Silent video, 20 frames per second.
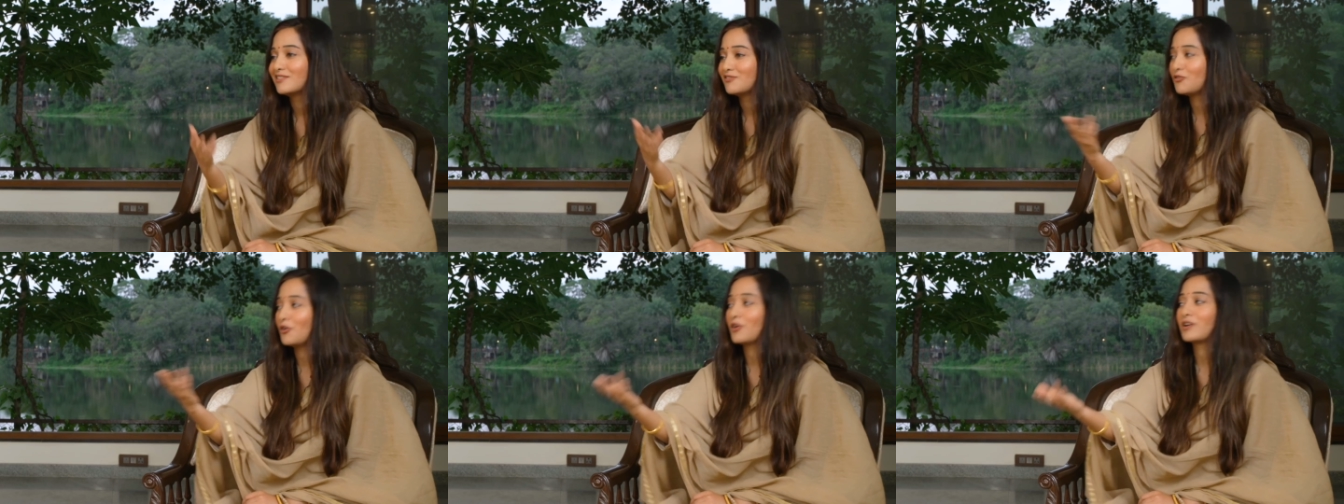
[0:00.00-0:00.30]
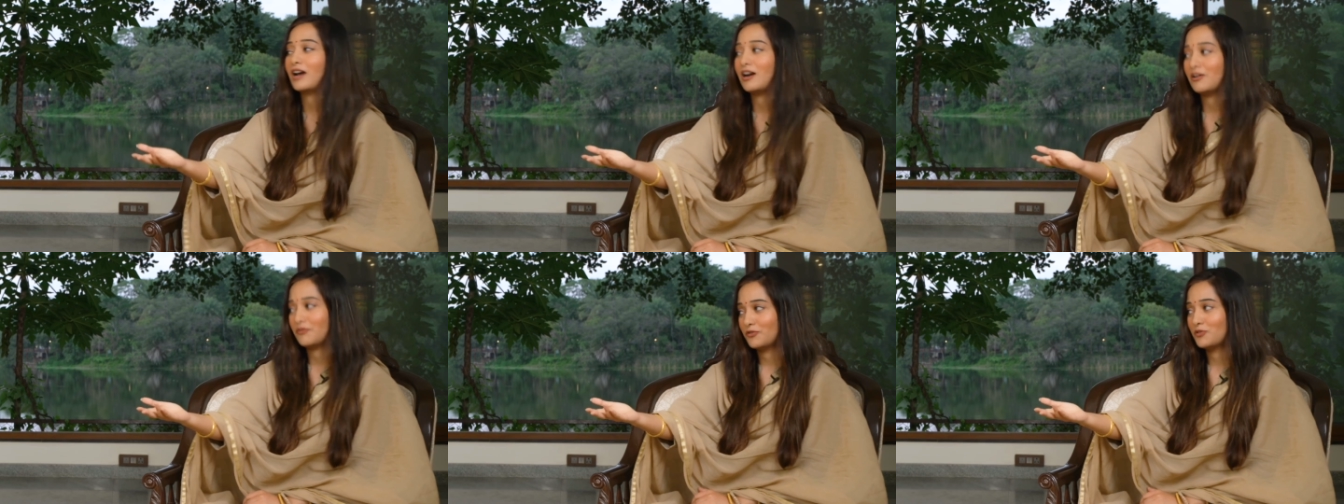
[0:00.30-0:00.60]
for
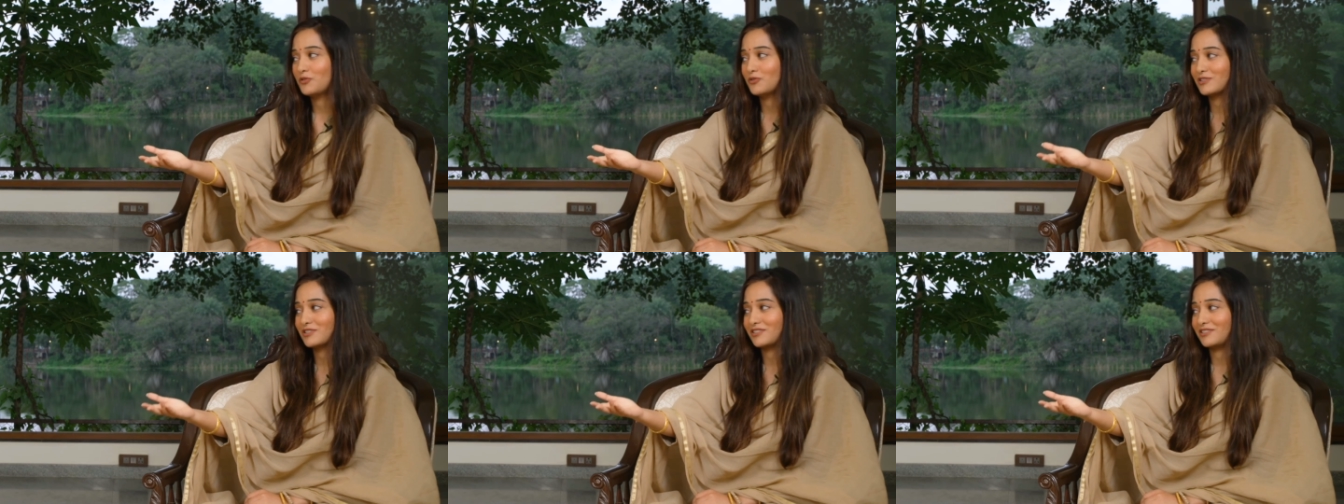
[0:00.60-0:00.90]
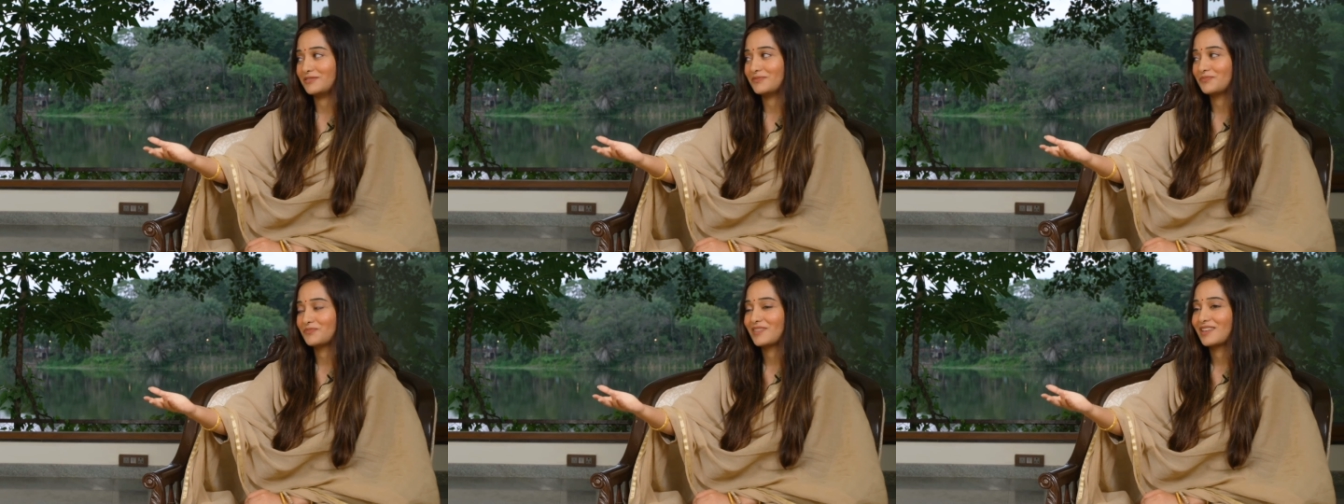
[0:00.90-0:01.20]
our
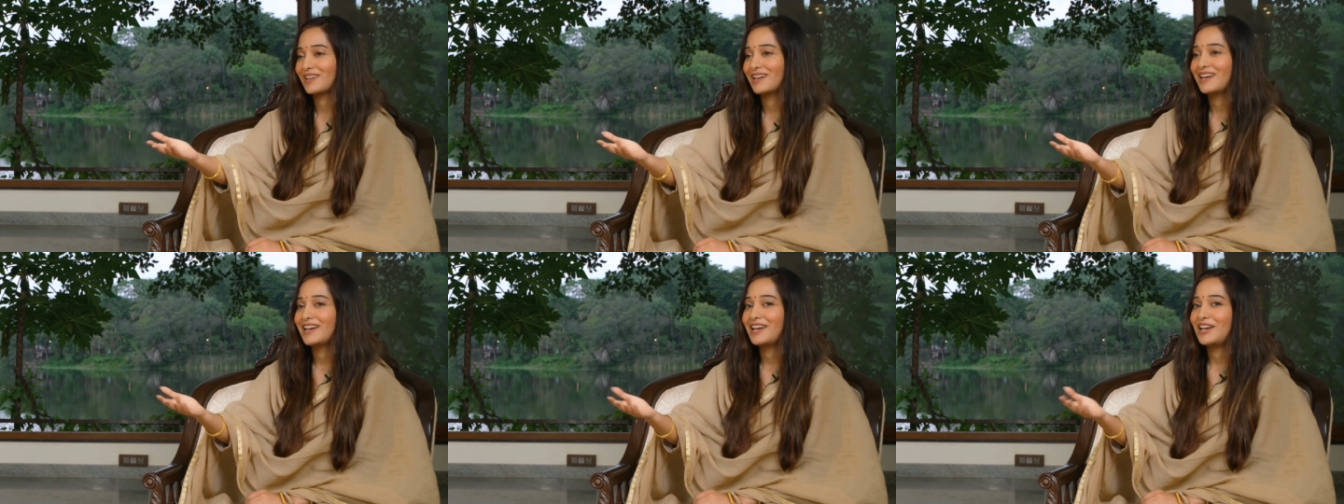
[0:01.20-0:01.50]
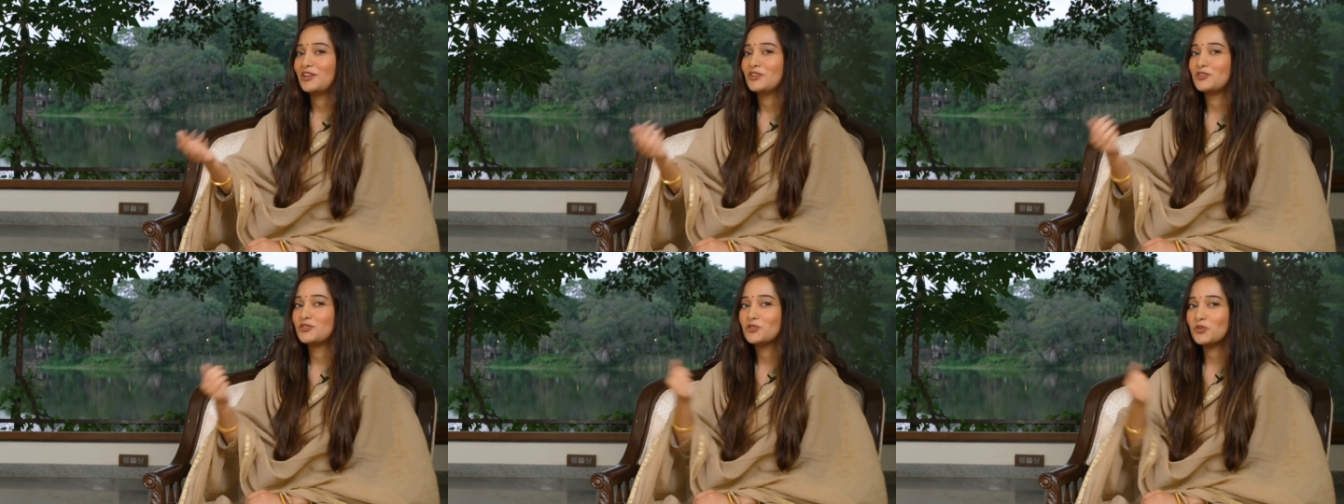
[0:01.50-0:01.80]
future,
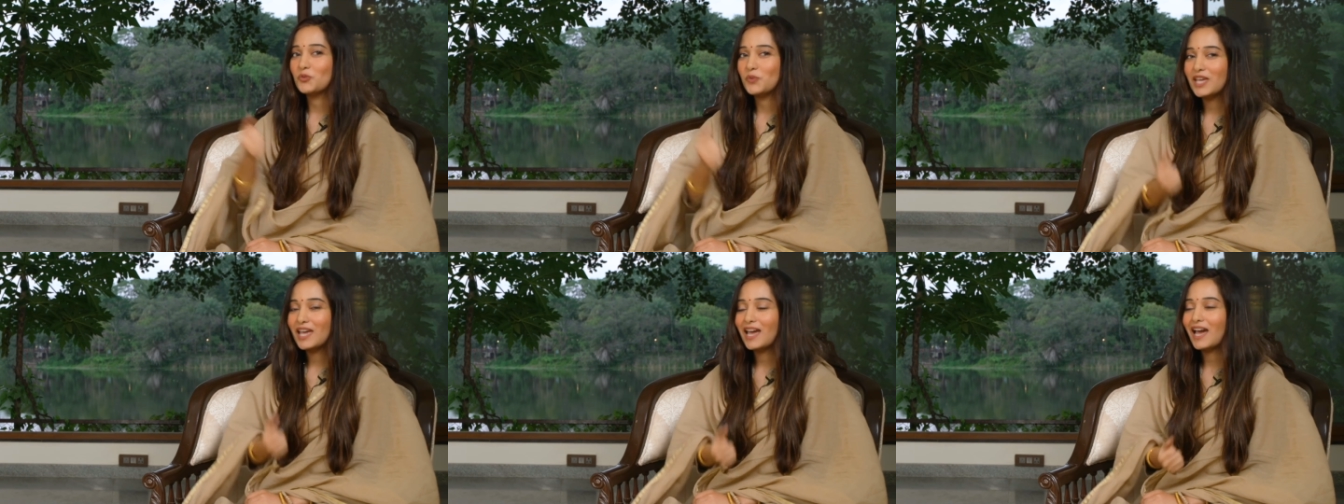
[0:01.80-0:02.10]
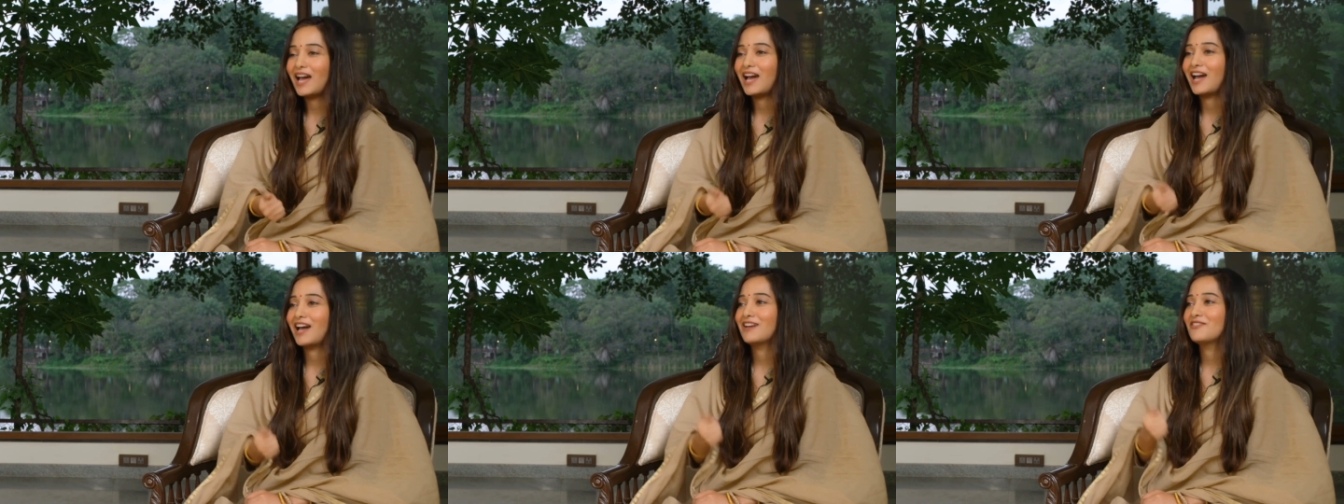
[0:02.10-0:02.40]
do we
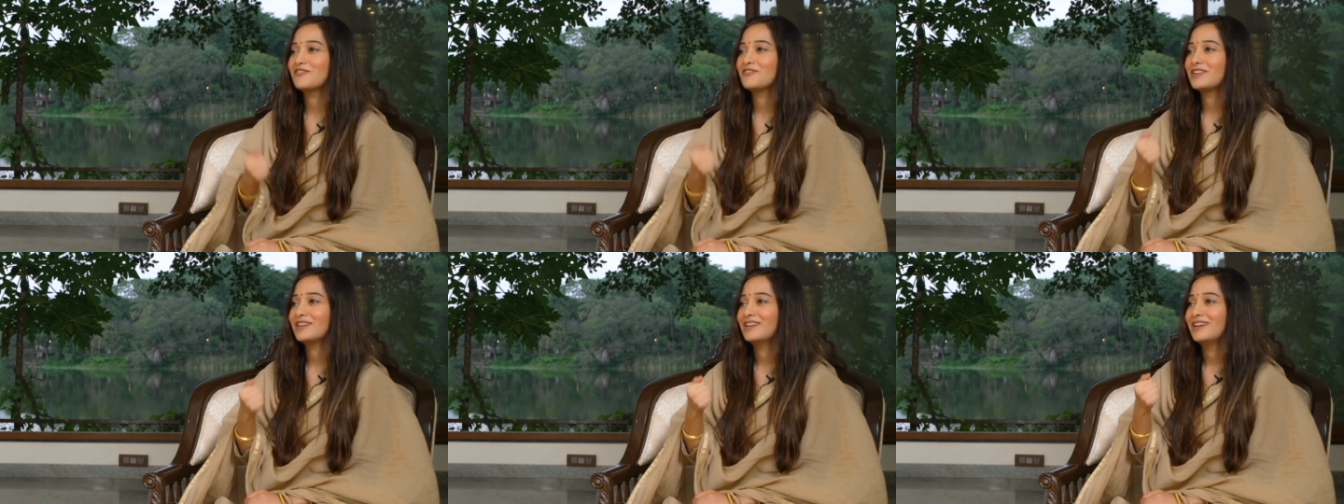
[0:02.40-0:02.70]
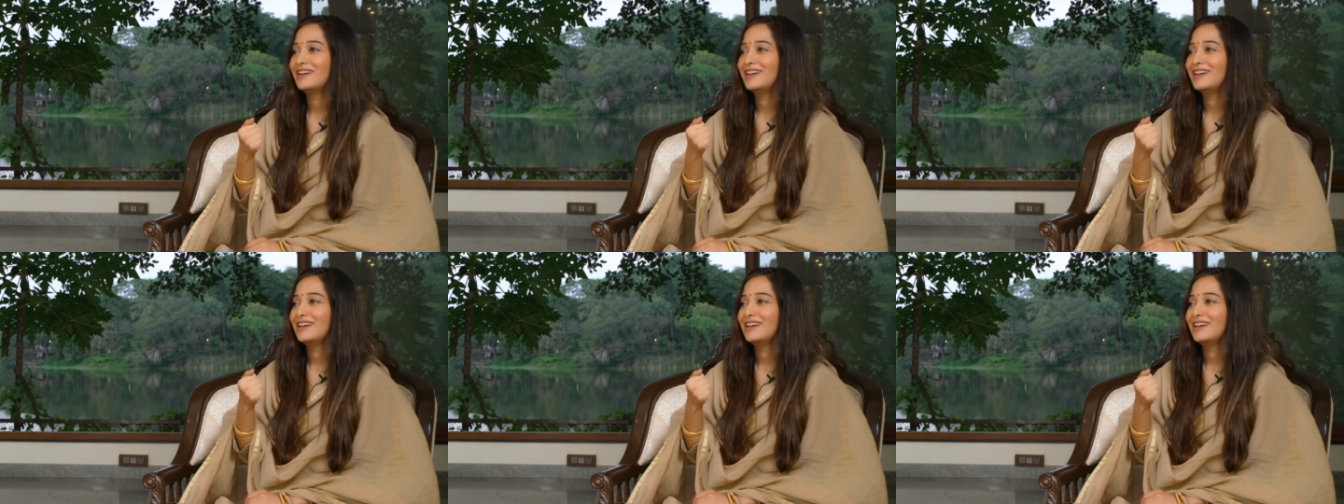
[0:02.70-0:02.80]
have